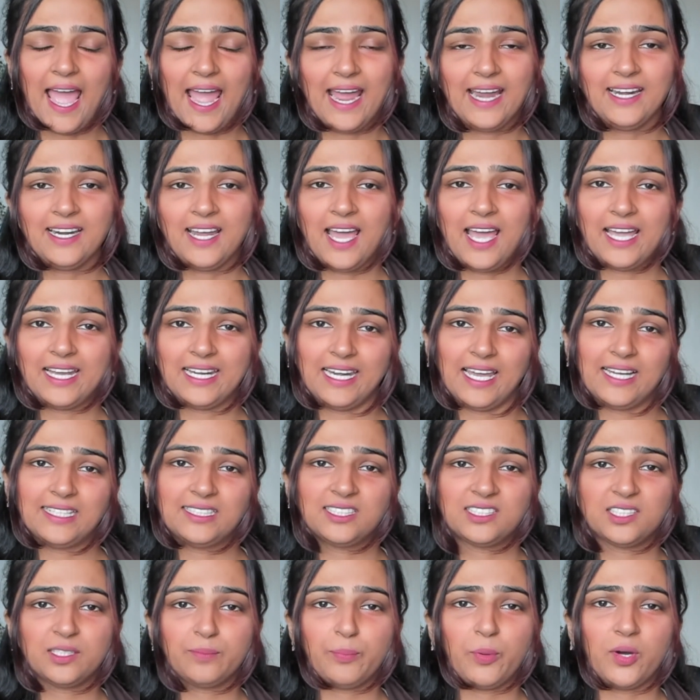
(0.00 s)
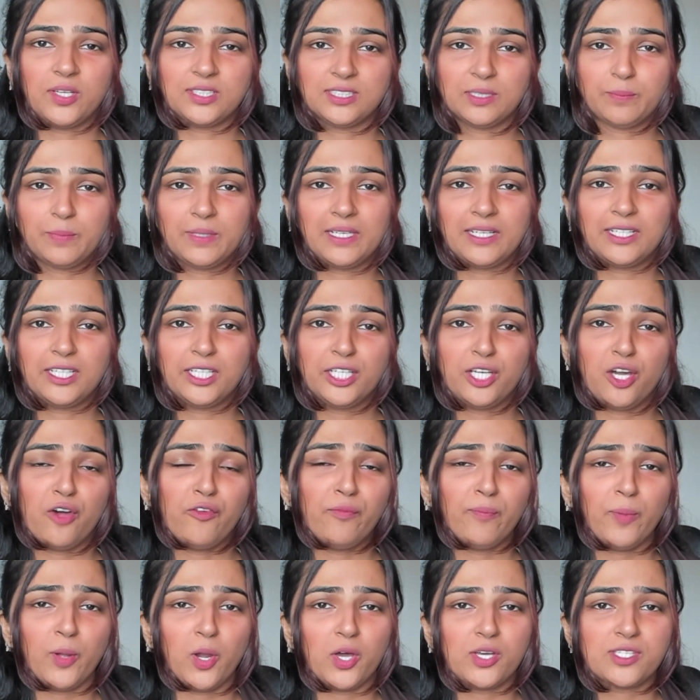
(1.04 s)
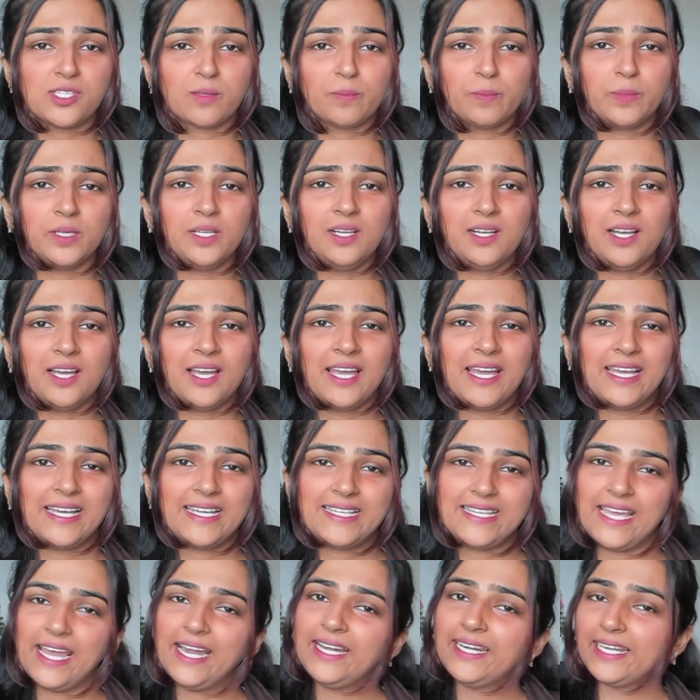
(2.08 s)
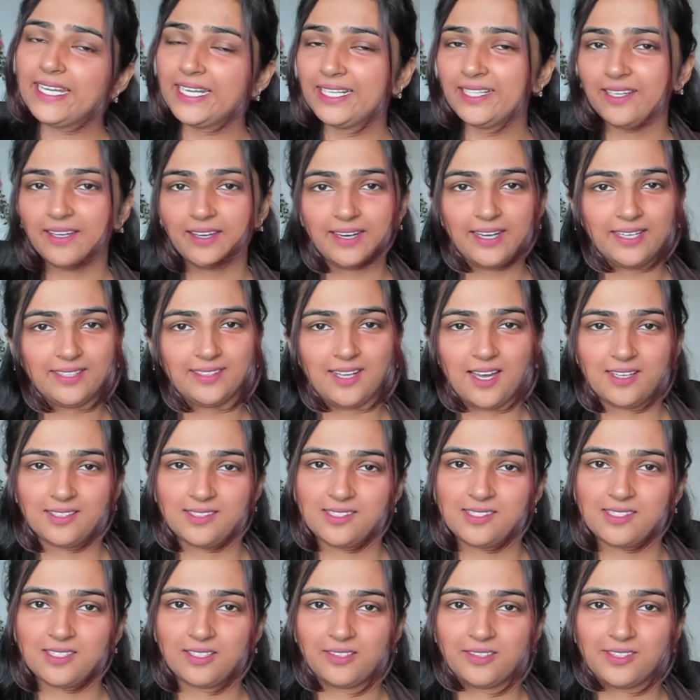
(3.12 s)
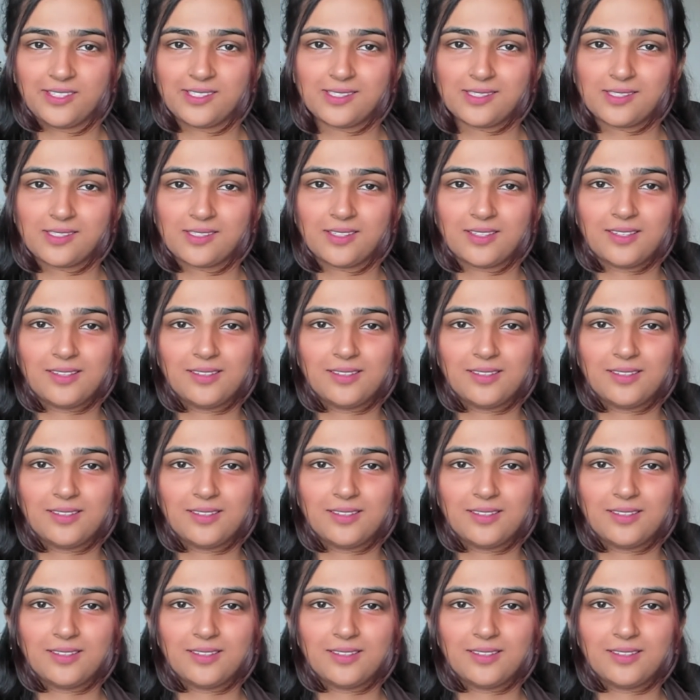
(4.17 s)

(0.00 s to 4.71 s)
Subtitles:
and highlights the possibility of plausible yet incorrect answers.